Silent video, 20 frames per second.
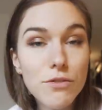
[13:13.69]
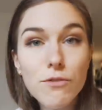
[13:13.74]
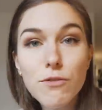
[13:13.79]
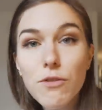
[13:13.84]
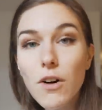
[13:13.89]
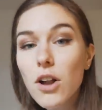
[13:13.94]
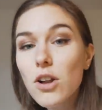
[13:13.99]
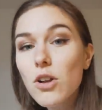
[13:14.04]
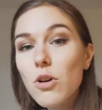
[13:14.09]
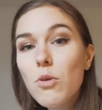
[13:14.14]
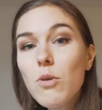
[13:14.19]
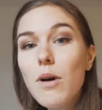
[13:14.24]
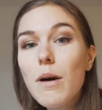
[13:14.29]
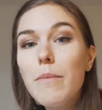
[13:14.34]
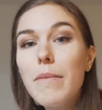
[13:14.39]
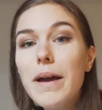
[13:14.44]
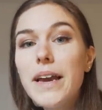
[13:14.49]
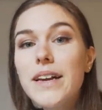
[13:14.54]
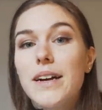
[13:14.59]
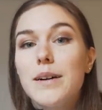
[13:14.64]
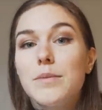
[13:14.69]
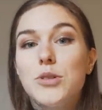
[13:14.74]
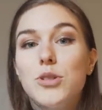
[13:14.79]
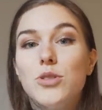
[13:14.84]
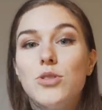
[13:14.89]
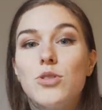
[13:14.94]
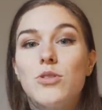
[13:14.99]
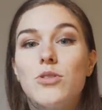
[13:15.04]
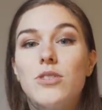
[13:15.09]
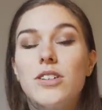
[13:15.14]
follow a makeup
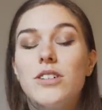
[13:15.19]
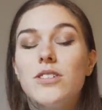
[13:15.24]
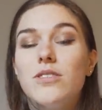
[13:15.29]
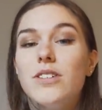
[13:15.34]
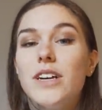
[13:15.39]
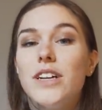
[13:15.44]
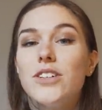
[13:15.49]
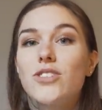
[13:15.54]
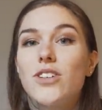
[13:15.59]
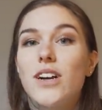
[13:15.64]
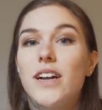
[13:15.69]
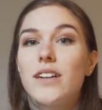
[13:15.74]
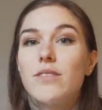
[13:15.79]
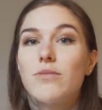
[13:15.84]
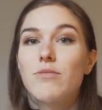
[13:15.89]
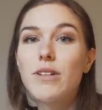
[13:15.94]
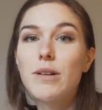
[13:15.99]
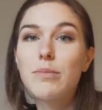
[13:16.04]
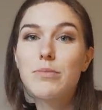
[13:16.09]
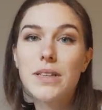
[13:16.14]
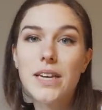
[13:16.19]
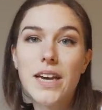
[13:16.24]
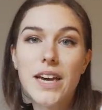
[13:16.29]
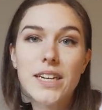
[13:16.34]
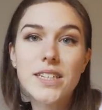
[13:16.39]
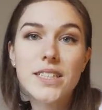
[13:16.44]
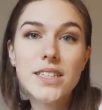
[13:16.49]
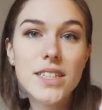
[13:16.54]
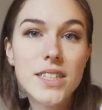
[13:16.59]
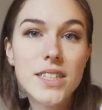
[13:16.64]
tutorial and try and replicate